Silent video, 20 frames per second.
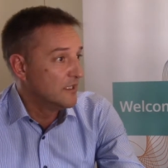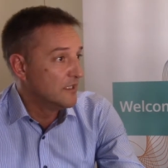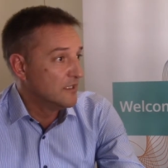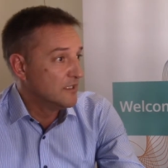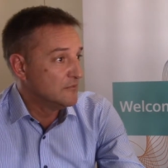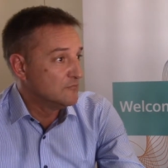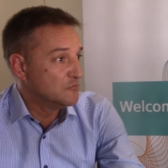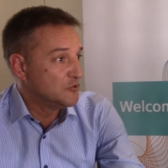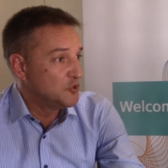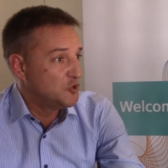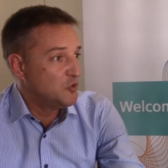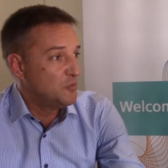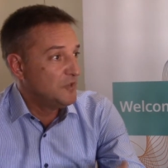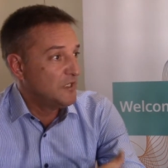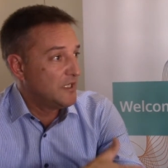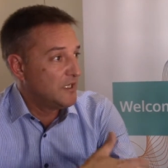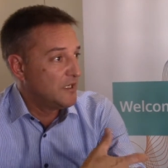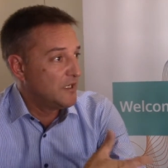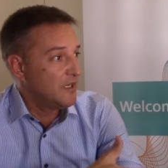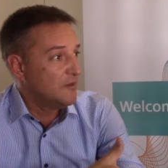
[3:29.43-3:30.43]
um, to
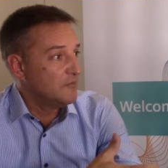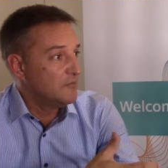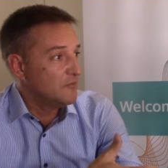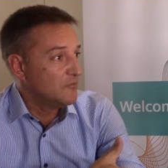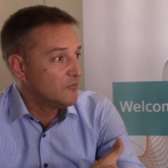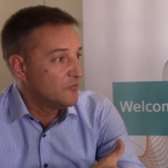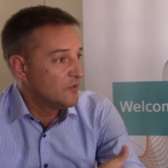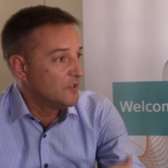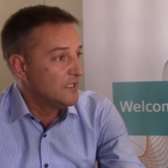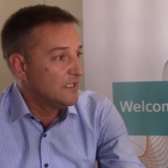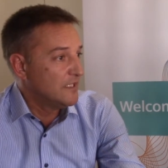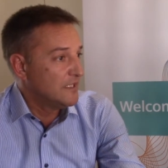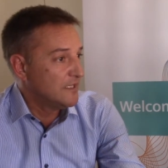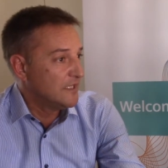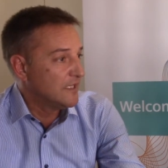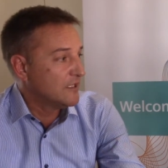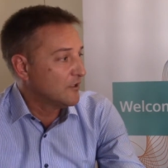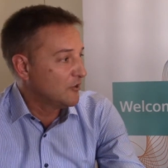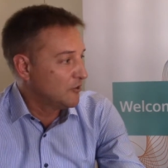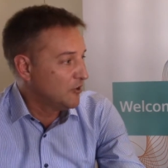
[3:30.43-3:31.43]
become really
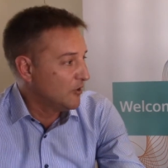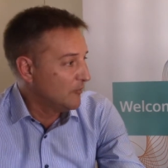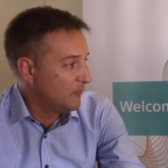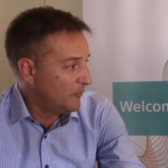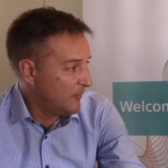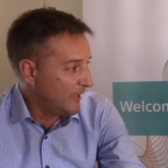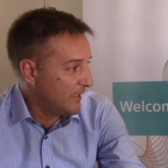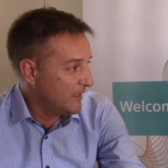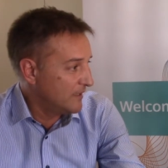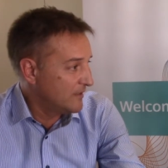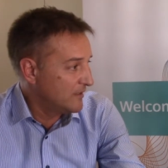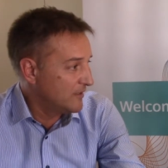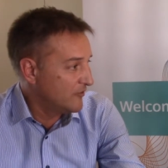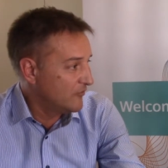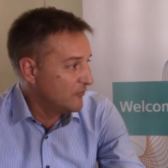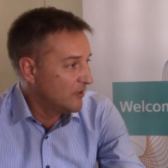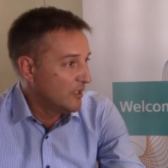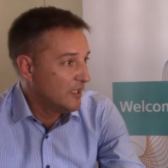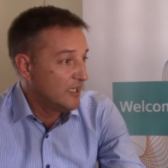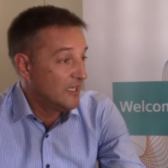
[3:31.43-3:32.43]
that competitive